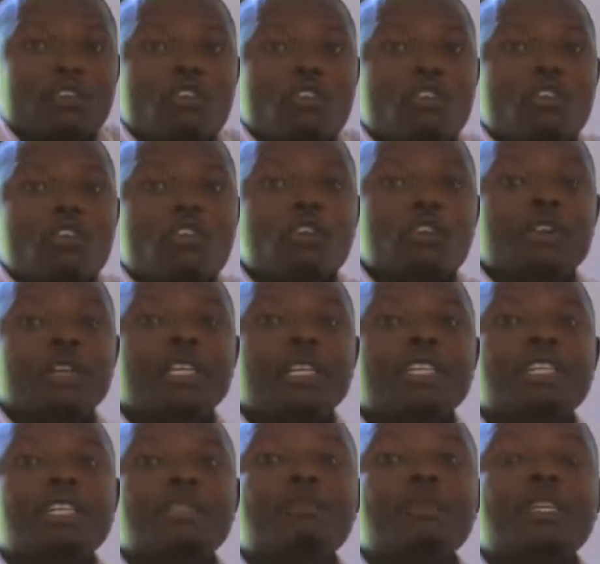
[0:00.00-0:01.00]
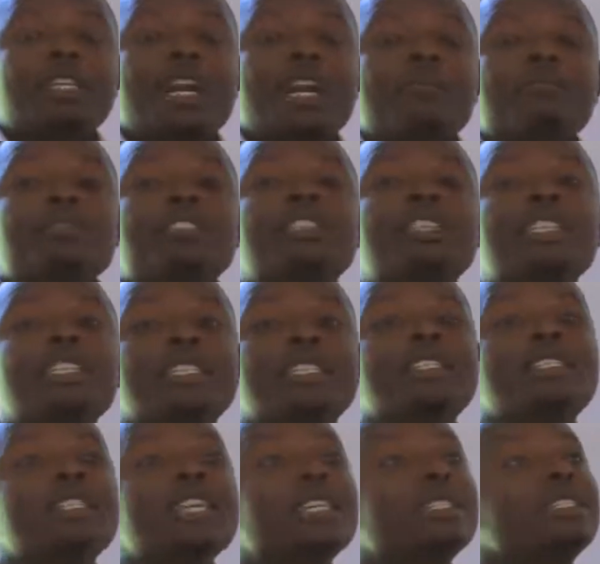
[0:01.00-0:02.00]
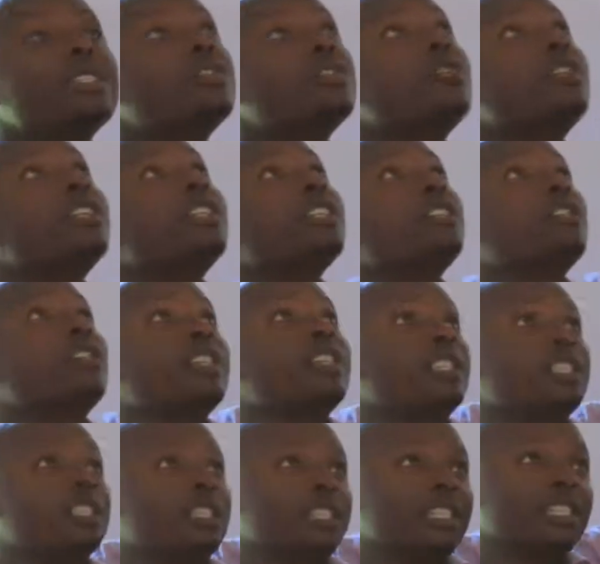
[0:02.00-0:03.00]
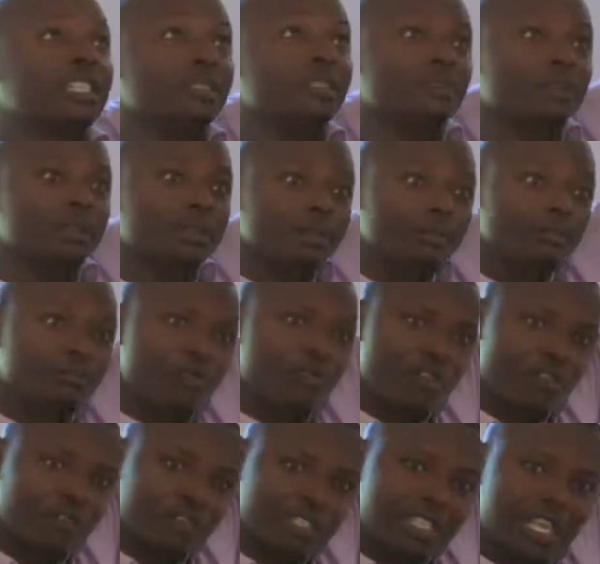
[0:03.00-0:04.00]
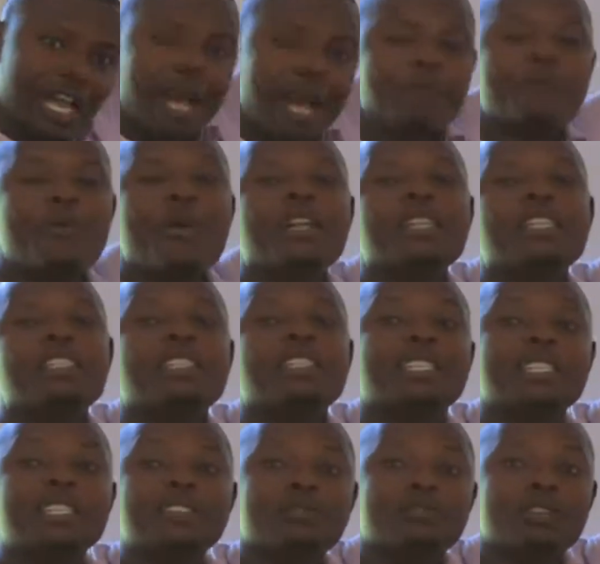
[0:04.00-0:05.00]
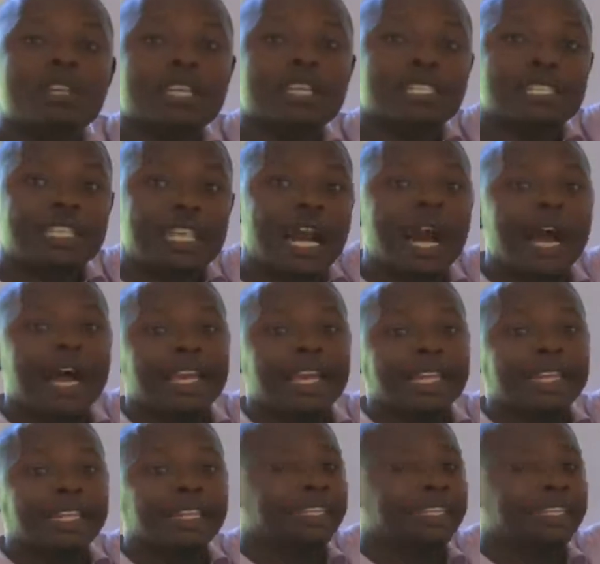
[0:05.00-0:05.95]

or it becomes less dense, so it moves upwards into the sky.